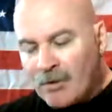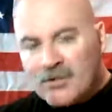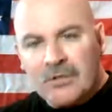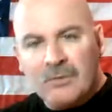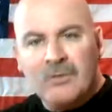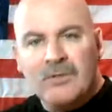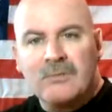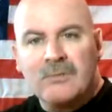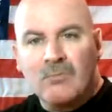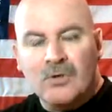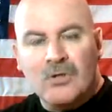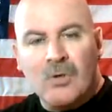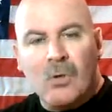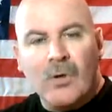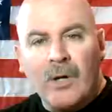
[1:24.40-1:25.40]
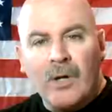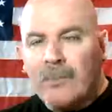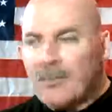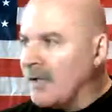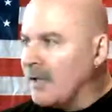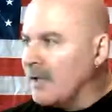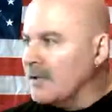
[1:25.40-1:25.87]
Marcie was
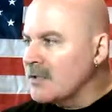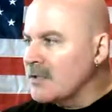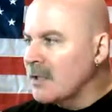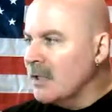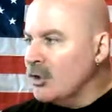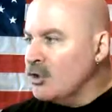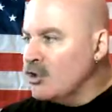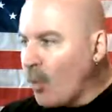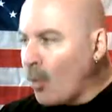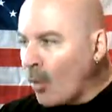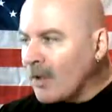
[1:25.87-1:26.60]
going up against.